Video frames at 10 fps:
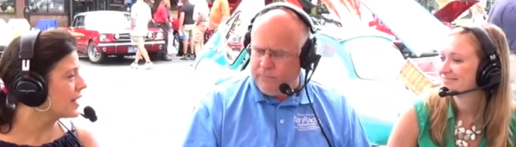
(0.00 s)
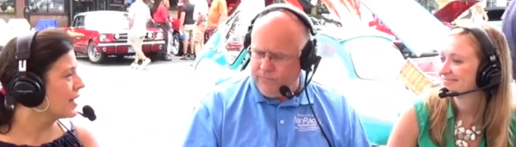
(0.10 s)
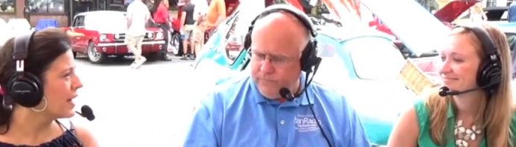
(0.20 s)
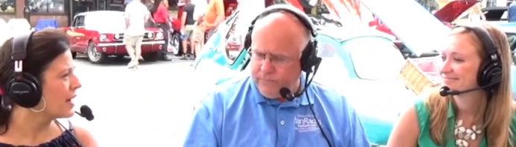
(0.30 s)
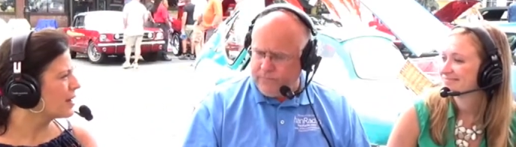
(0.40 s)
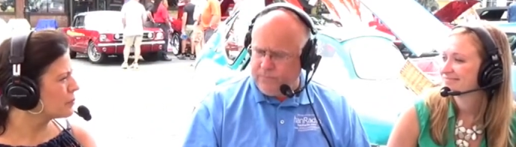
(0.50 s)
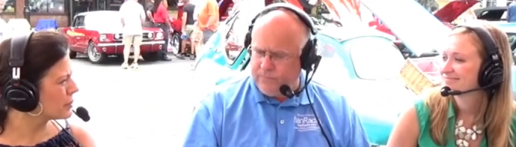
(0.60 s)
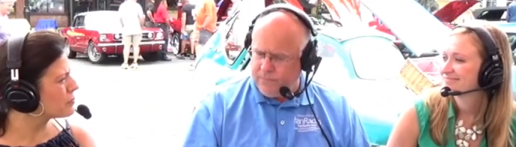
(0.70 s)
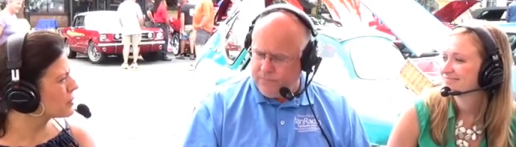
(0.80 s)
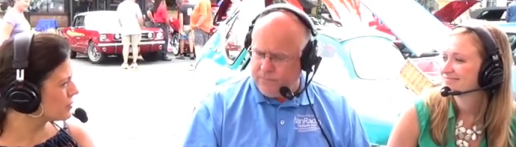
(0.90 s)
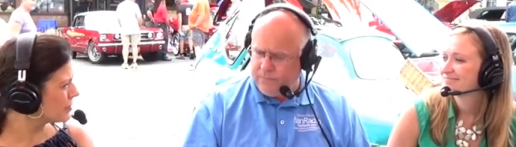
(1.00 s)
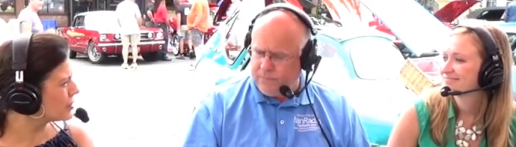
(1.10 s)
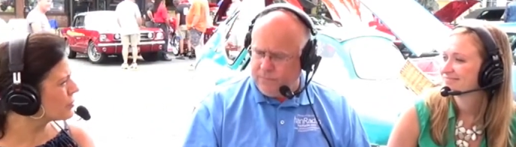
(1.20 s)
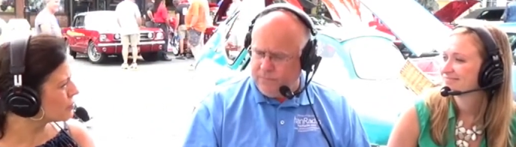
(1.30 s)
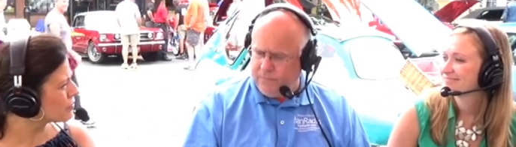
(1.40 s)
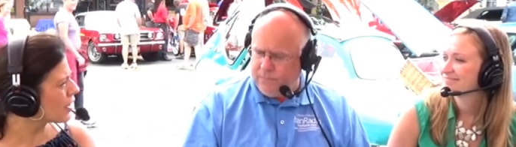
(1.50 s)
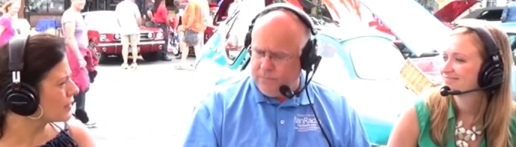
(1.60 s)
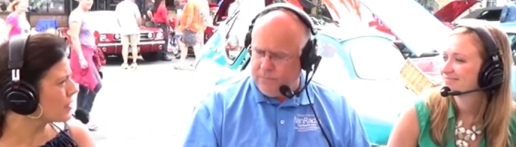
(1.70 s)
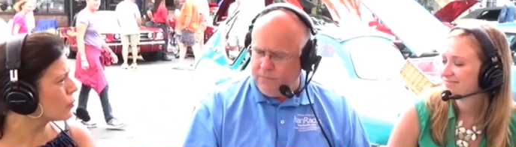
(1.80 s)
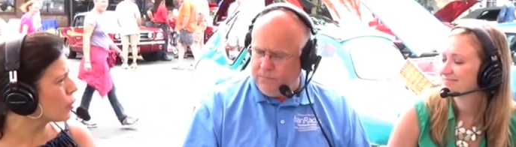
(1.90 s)
Speaker 1: Uh, but, but, you know, I think
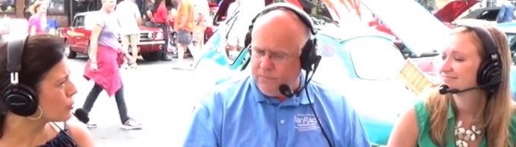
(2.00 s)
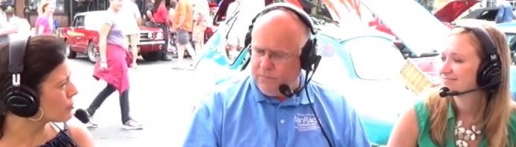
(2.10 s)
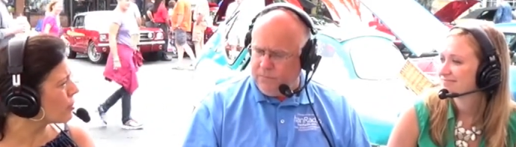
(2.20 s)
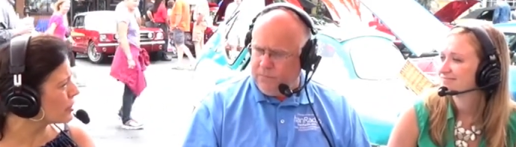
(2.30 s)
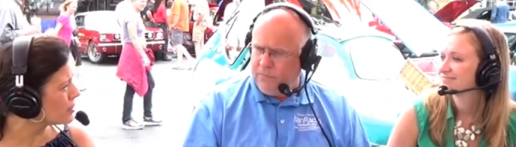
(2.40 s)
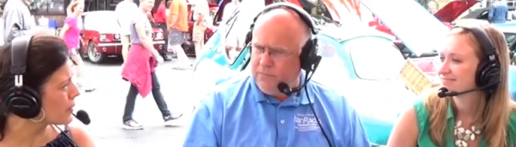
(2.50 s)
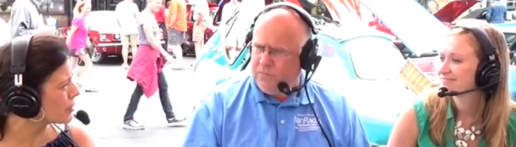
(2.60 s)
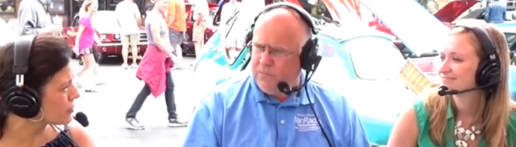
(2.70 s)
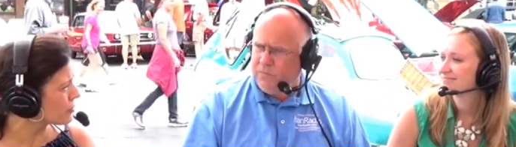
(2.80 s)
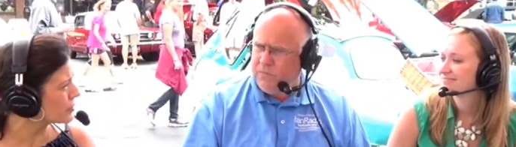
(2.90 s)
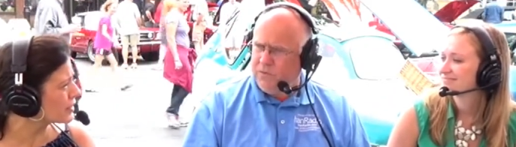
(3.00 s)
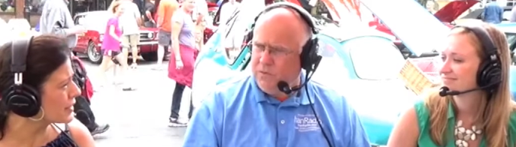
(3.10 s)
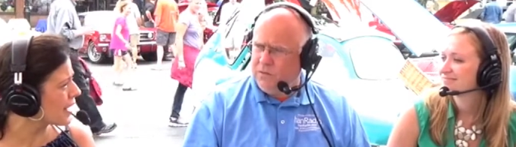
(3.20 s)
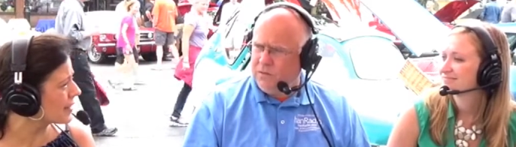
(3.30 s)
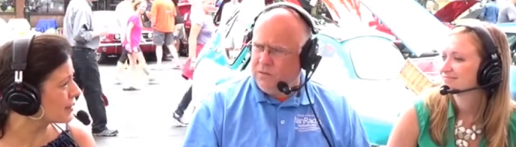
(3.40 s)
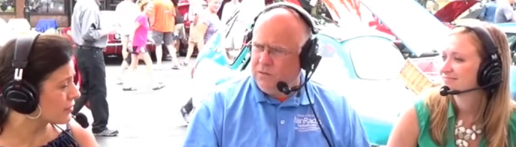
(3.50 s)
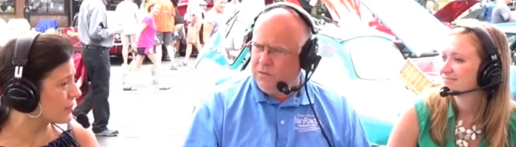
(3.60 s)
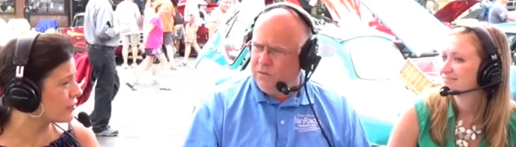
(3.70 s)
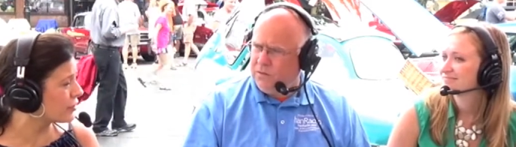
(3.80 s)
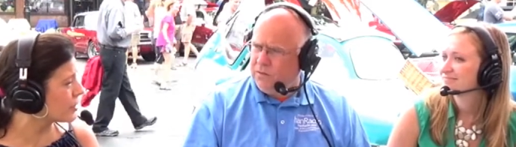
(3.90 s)
what we're talking about certainly, and it's it's a
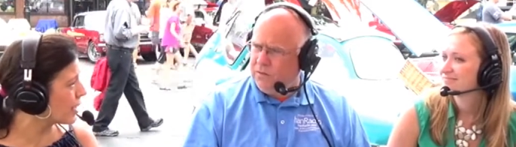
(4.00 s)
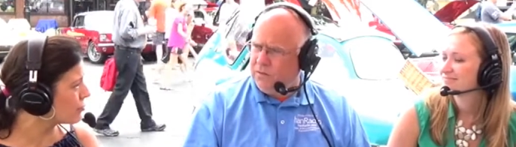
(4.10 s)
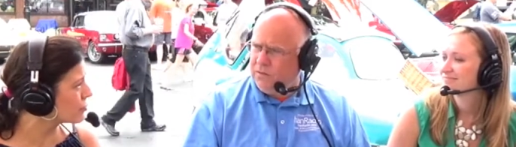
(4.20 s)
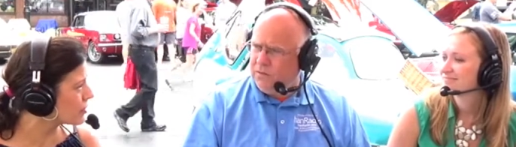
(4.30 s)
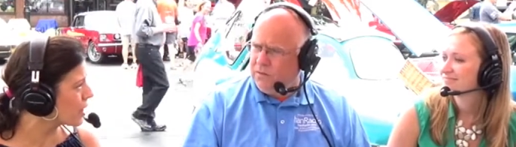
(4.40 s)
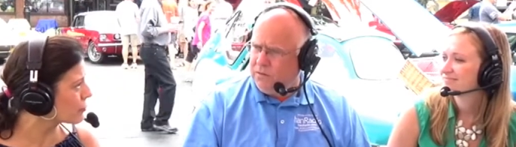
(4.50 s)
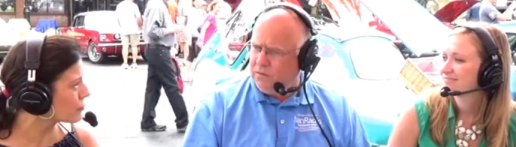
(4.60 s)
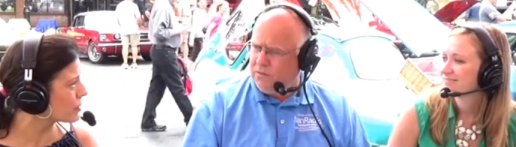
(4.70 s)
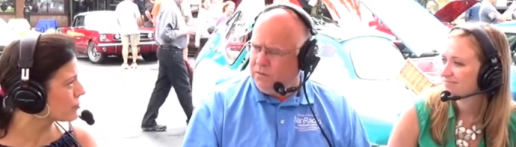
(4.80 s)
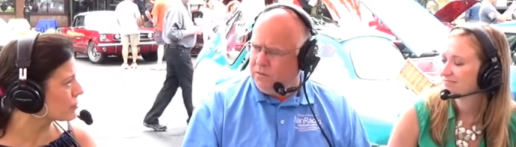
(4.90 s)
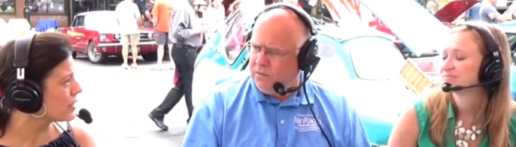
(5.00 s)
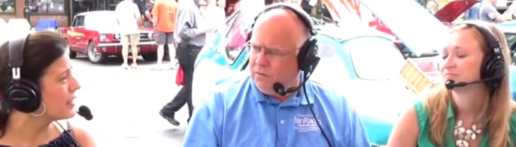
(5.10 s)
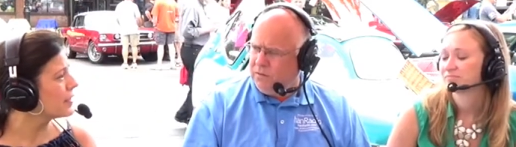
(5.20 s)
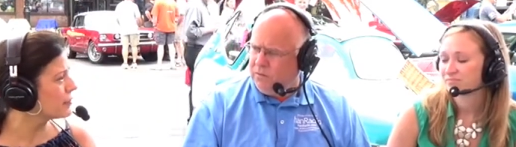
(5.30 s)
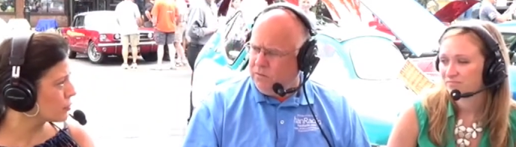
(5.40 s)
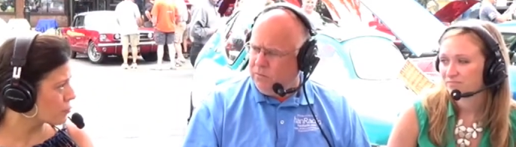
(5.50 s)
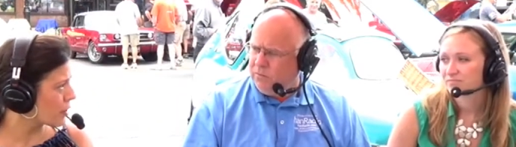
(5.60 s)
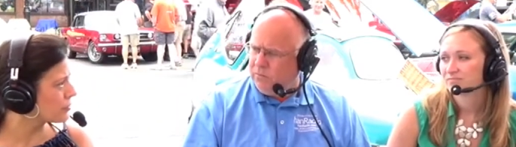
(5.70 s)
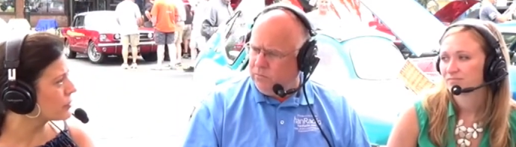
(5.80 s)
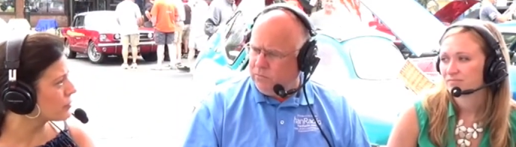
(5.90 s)
national conversation, is the
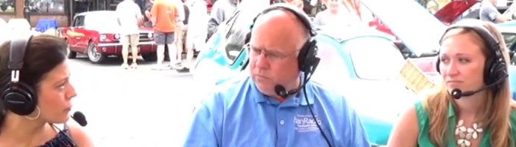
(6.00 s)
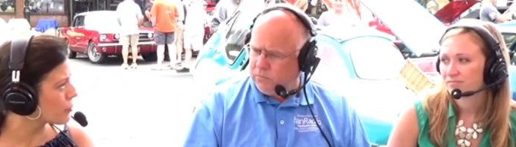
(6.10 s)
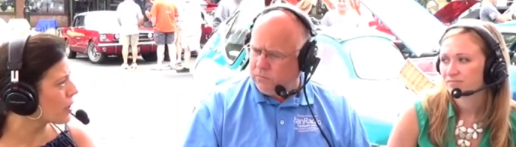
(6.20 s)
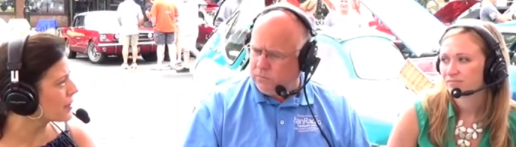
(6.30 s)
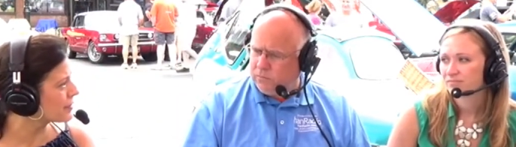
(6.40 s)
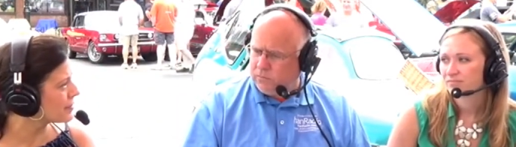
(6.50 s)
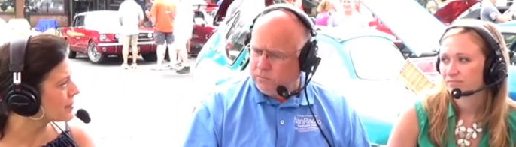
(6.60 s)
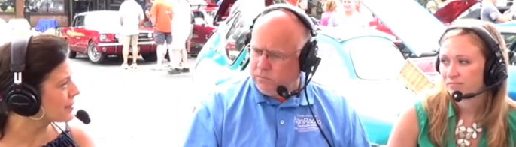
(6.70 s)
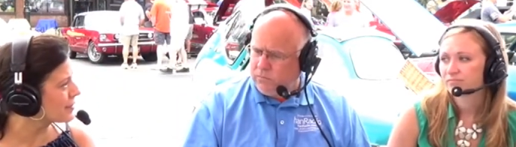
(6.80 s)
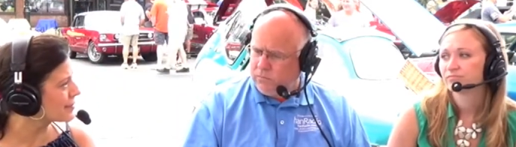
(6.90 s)
prevalence of chronic disease.